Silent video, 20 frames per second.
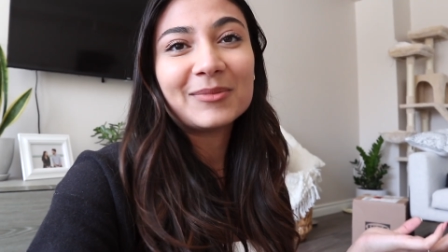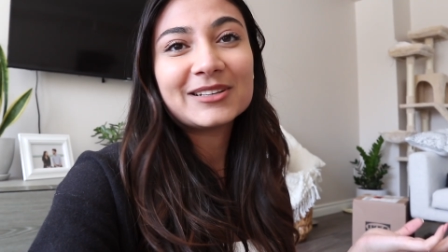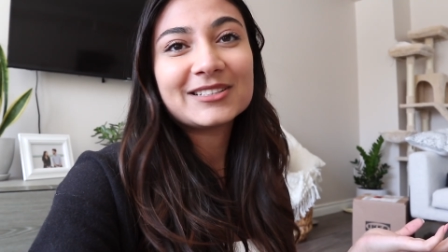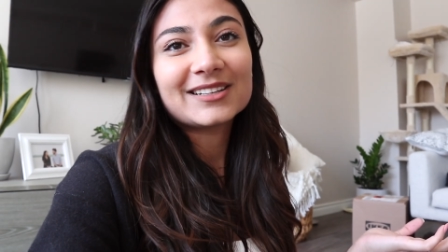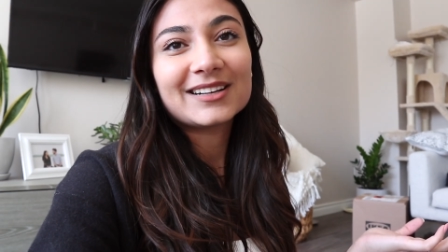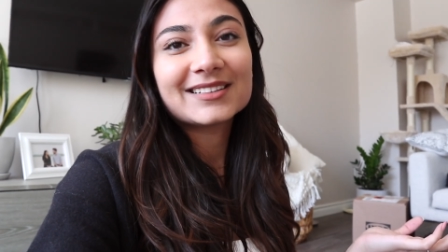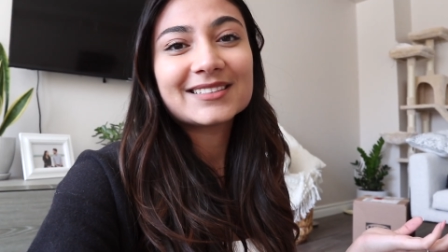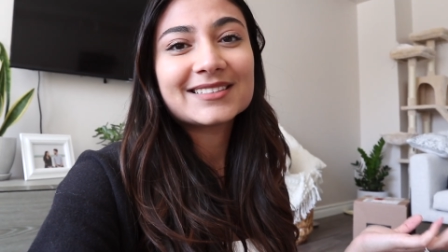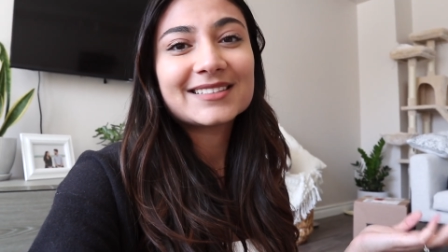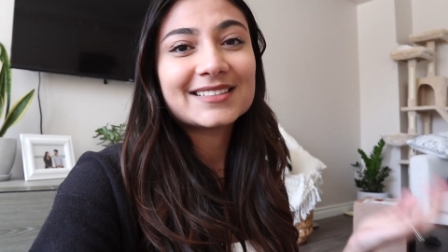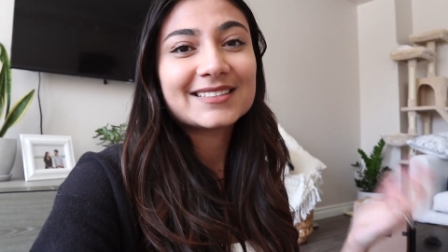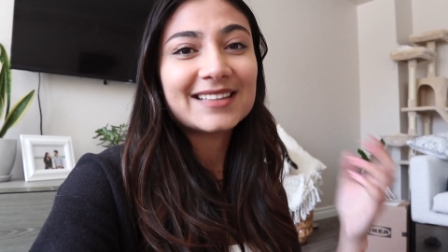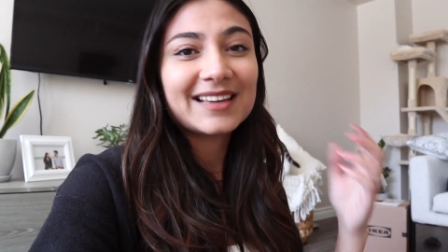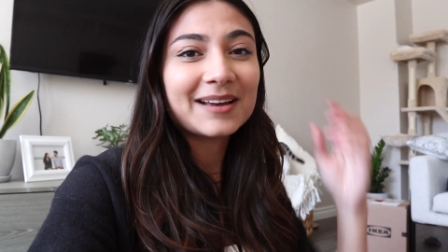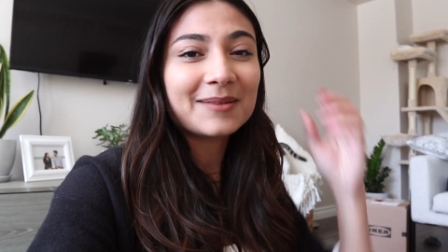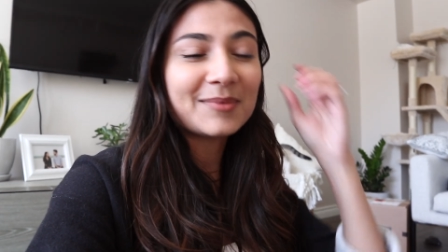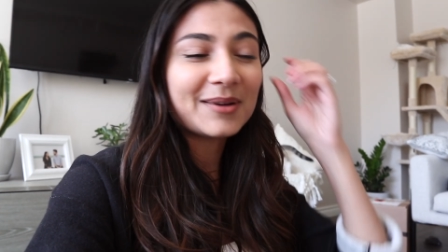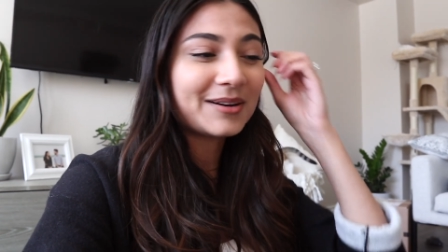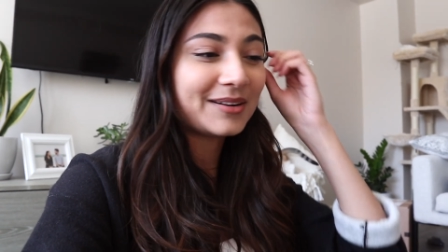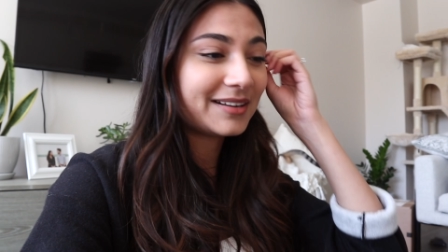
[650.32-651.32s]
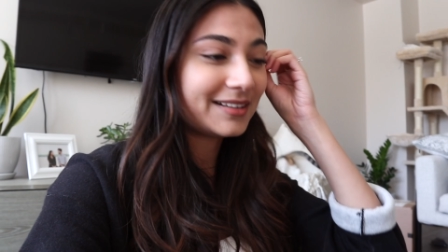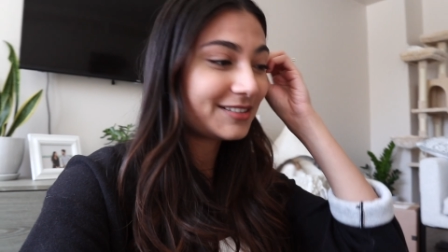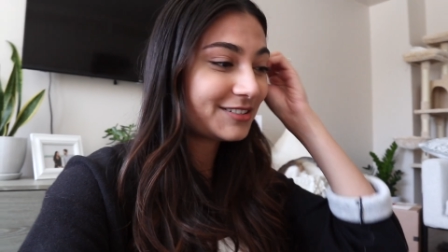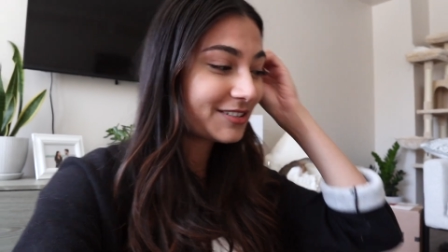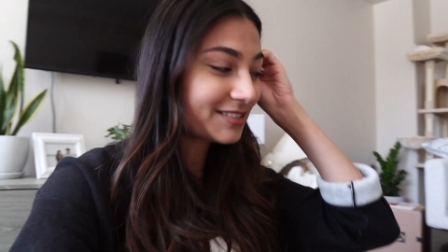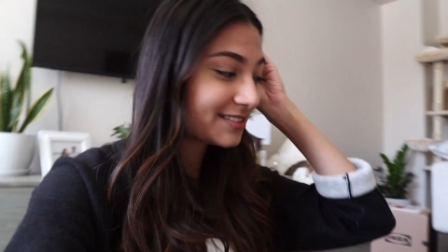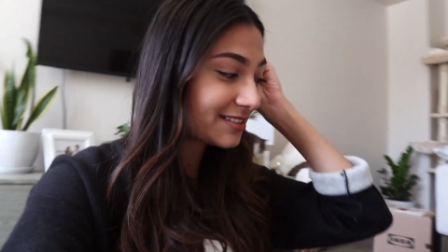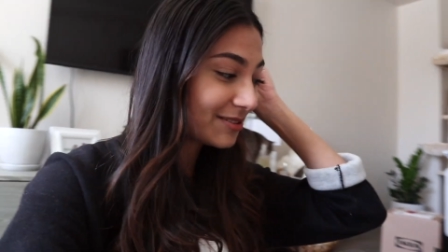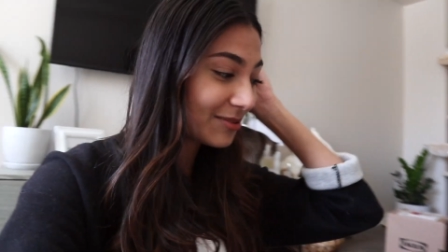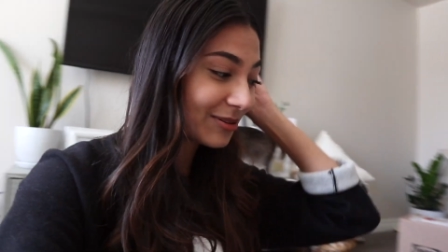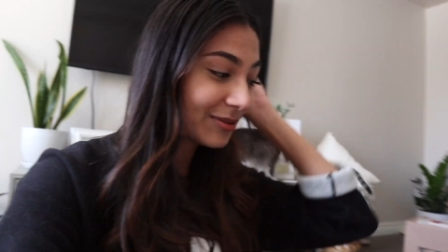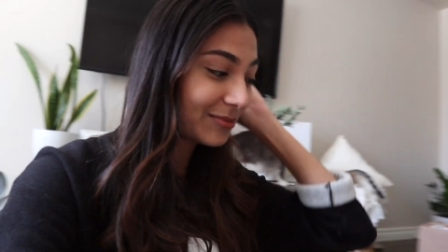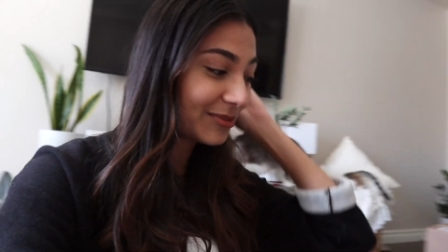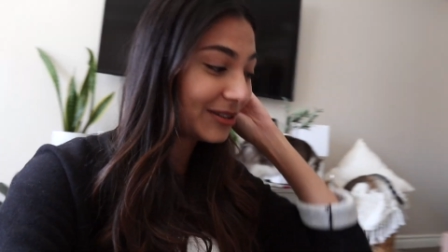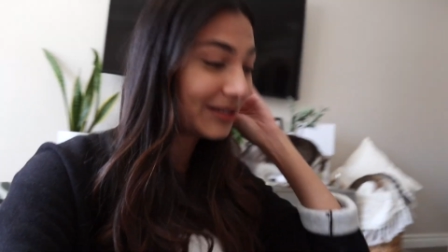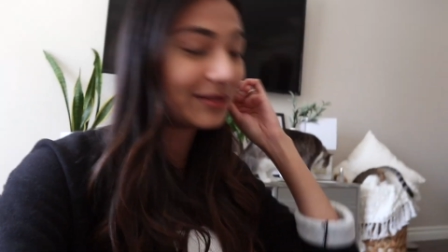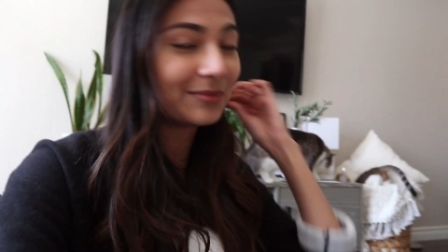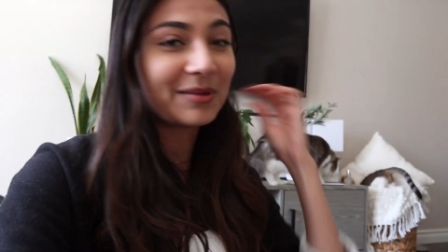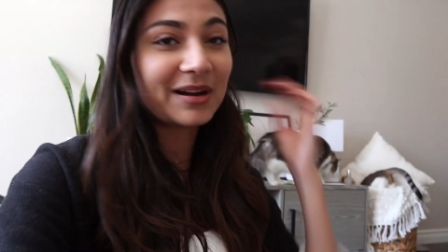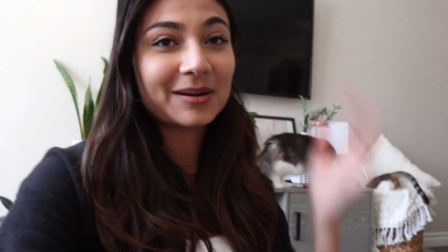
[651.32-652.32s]
much else to say about it. It's just a
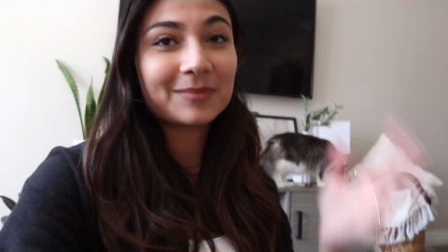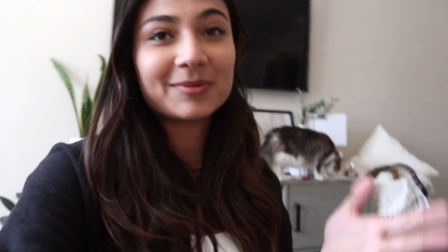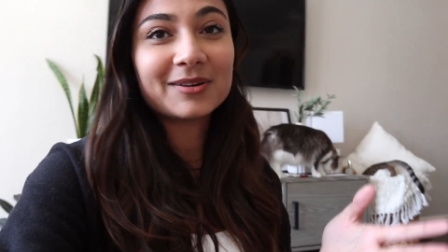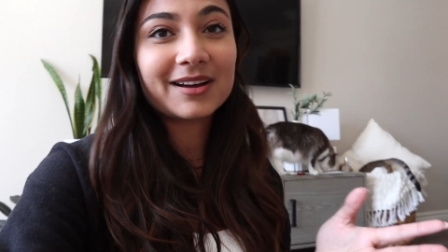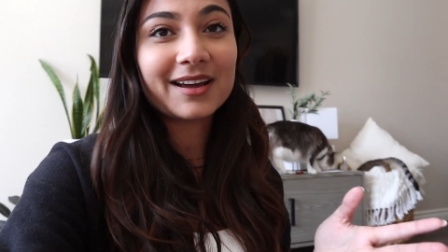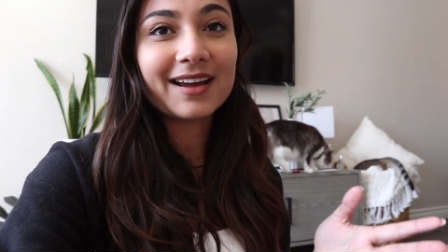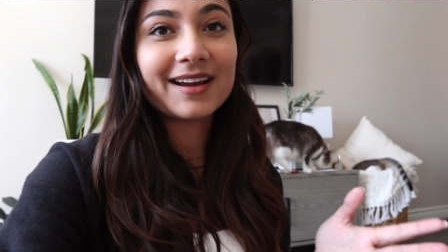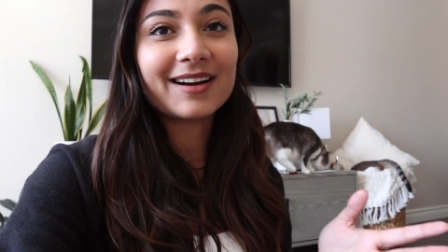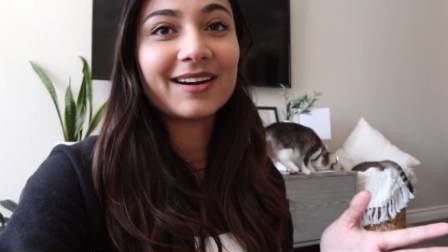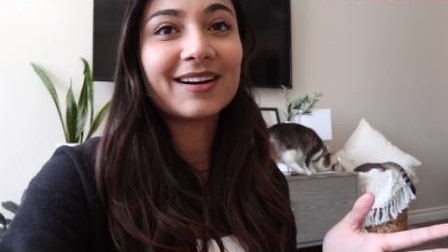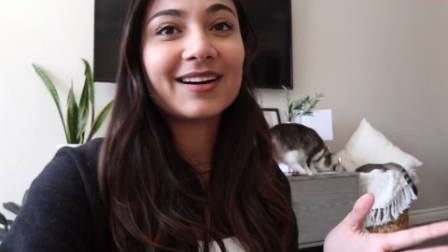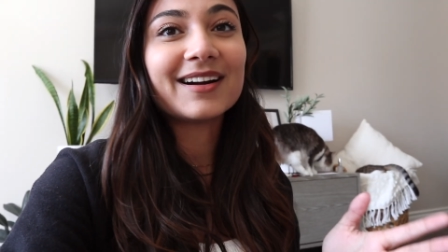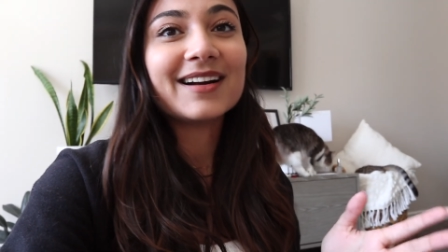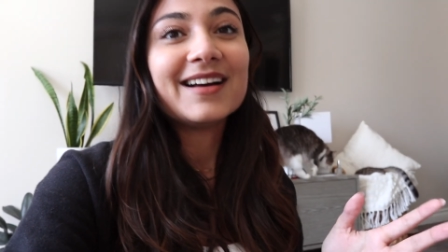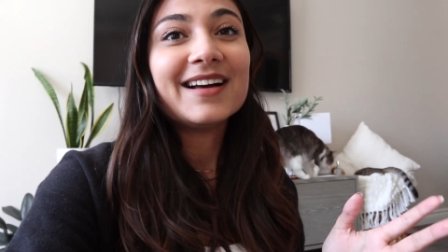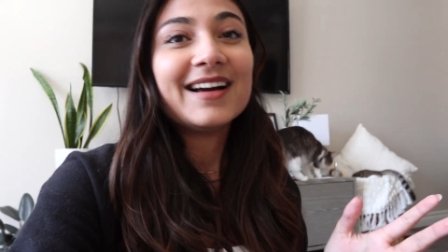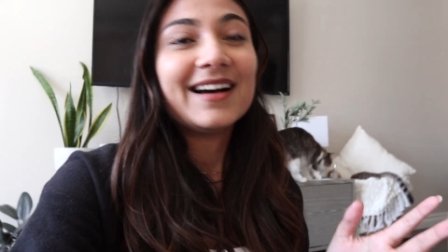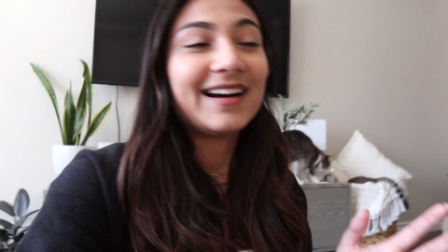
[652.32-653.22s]
normal MacBook Air.